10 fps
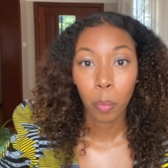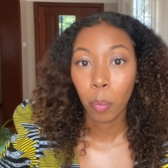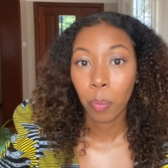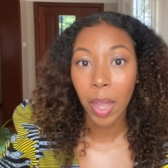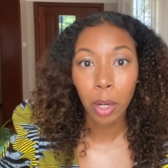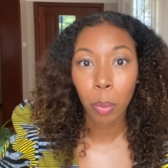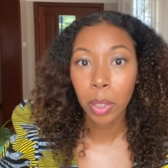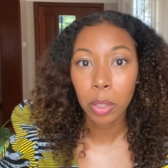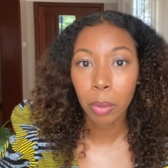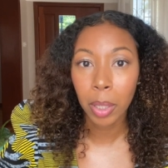they don't want
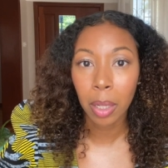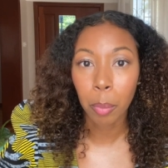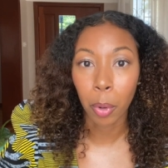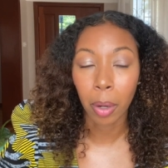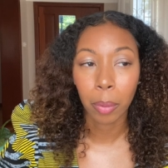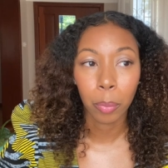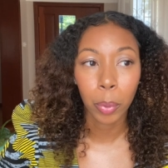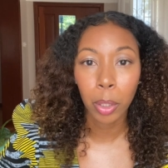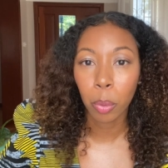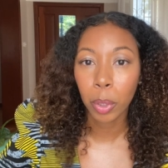to do it anymore.
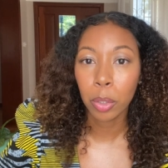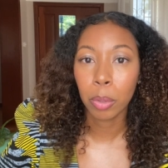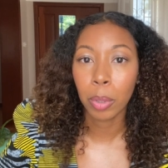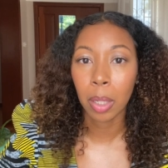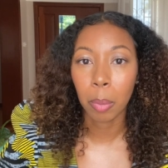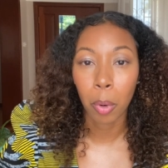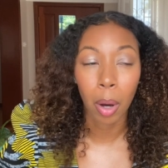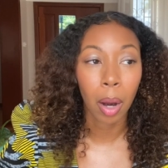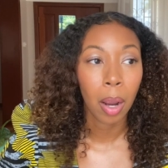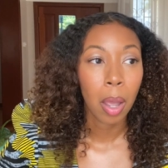We don't want to do it
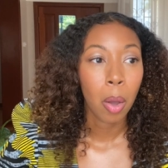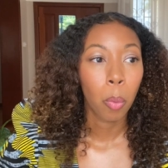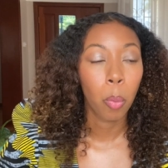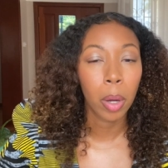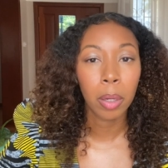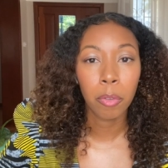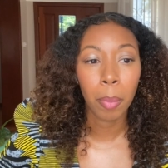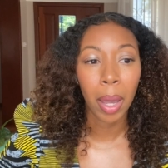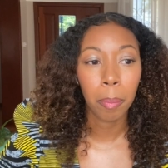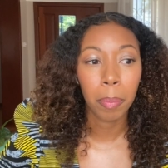anymore. One of
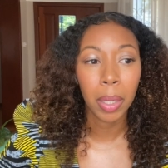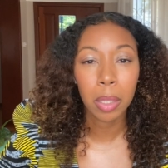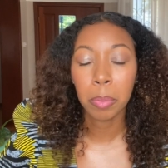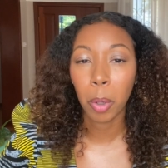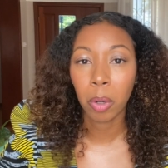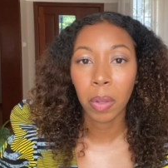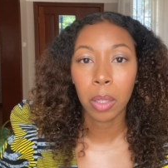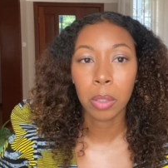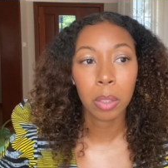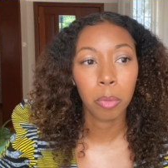my biggest
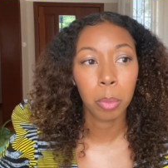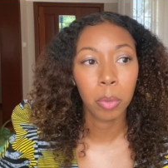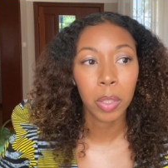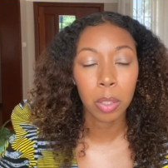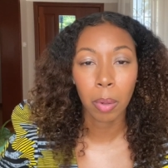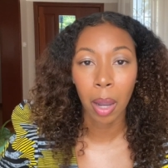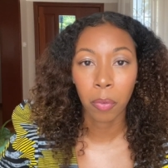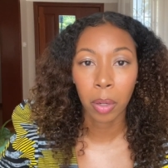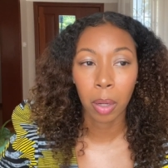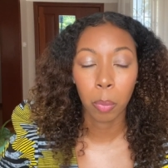motivators of moving to
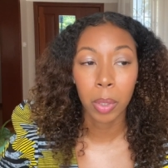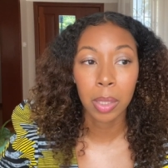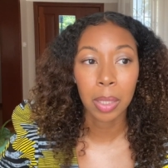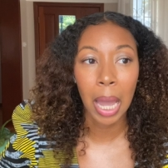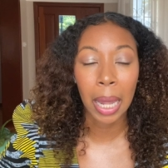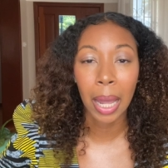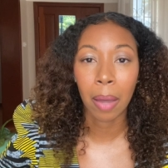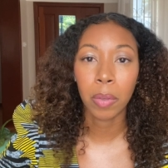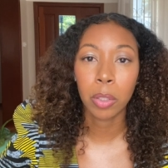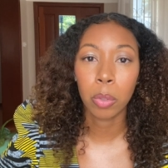Africa was not
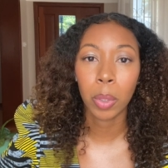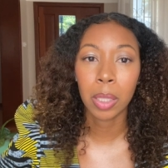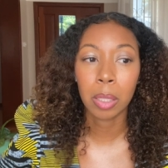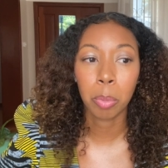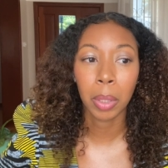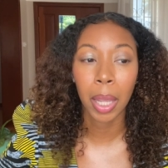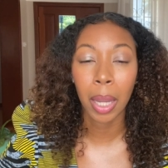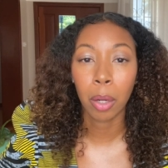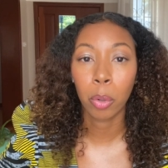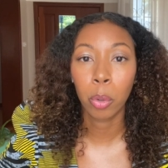having to
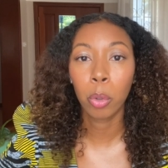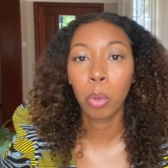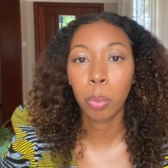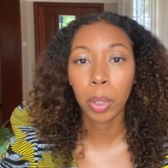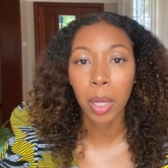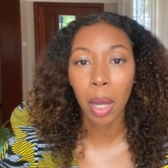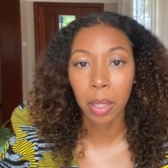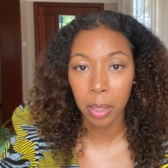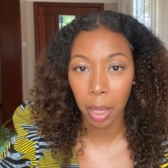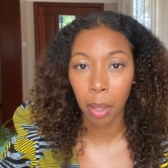explain who
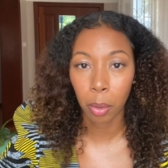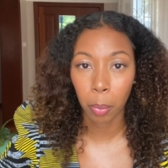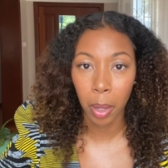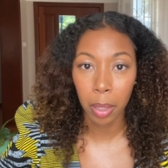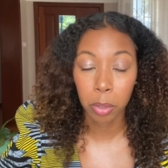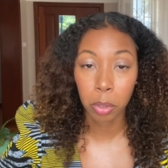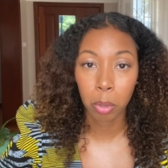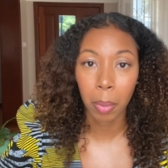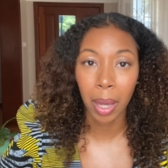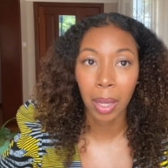Breonna Taylor was to
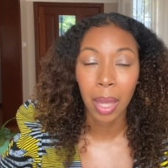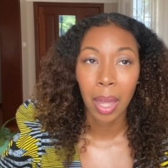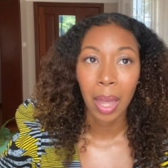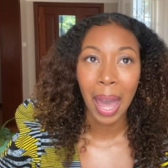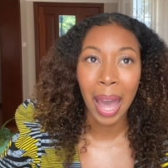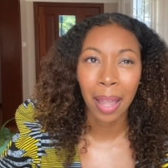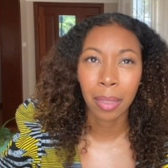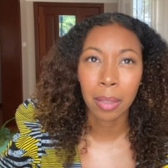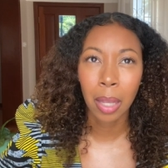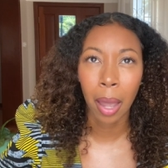my, at
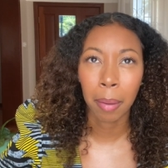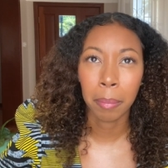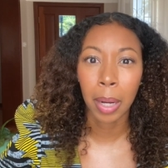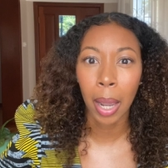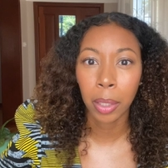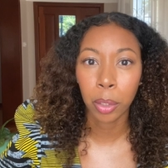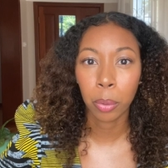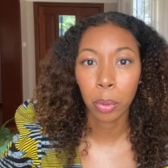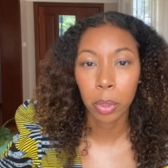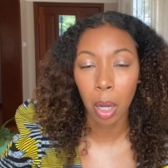the time,
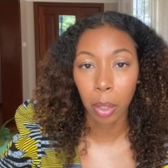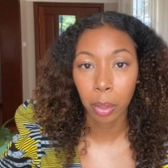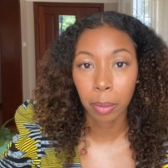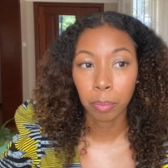9-year-old daughter.